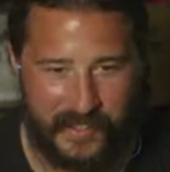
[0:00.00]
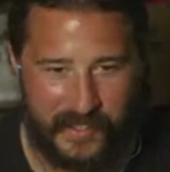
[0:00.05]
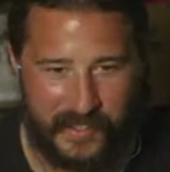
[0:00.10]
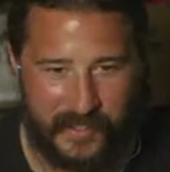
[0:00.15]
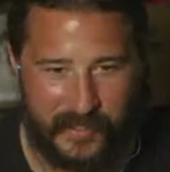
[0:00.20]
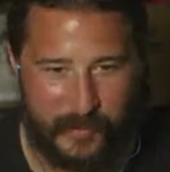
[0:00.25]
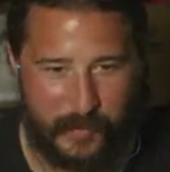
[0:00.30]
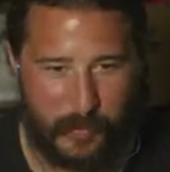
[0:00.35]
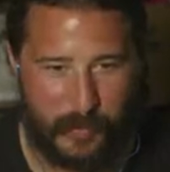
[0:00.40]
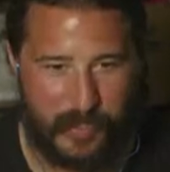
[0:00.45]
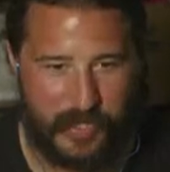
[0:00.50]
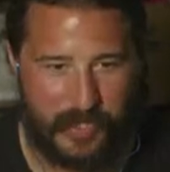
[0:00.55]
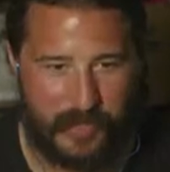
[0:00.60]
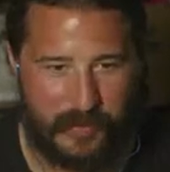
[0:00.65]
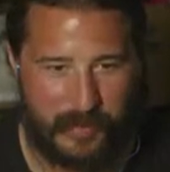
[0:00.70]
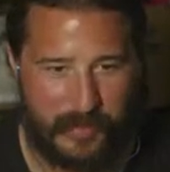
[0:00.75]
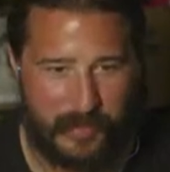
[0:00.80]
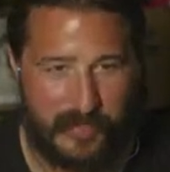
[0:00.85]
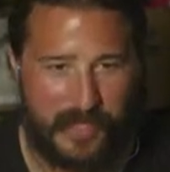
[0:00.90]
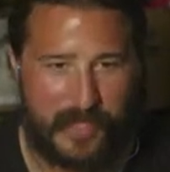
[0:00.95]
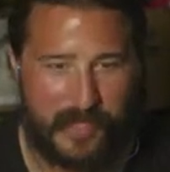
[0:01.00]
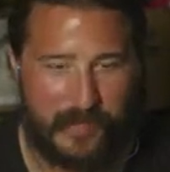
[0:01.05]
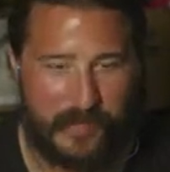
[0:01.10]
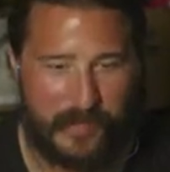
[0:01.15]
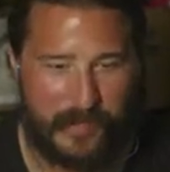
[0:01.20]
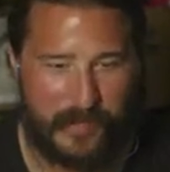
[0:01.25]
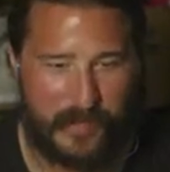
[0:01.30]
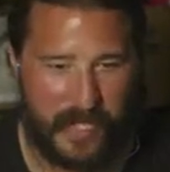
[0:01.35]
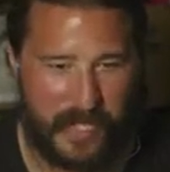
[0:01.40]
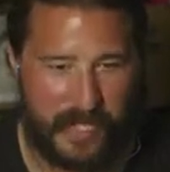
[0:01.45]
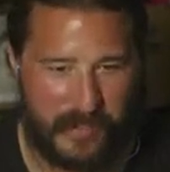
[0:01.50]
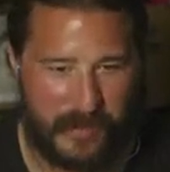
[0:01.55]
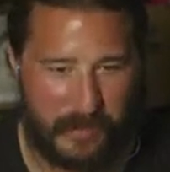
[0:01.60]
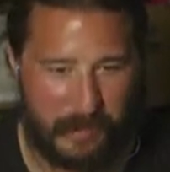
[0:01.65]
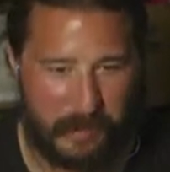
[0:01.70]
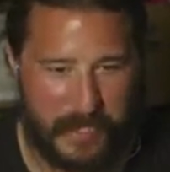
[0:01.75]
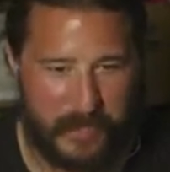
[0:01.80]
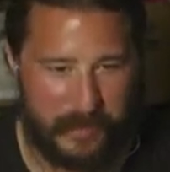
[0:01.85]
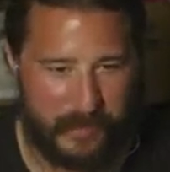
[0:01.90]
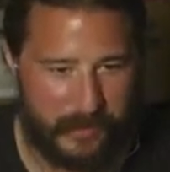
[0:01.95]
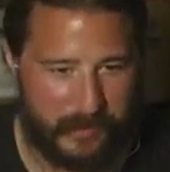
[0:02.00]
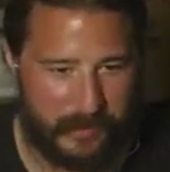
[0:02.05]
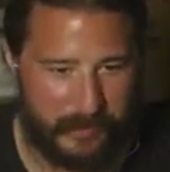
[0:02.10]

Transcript: It was more like a, I guess, a side spear.